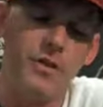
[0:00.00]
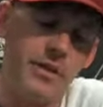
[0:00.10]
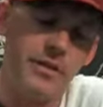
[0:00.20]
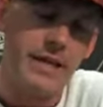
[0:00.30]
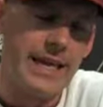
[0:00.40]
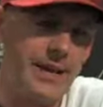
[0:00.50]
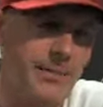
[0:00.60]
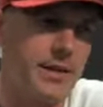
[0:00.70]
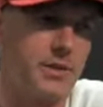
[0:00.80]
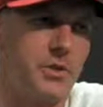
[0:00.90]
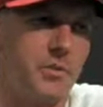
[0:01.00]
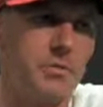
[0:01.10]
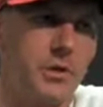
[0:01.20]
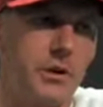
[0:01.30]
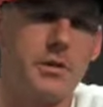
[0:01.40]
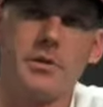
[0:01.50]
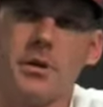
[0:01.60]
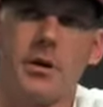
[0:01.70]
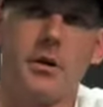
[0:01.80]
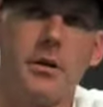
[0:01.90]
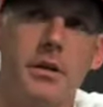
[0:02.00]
within the game, not just from start to start.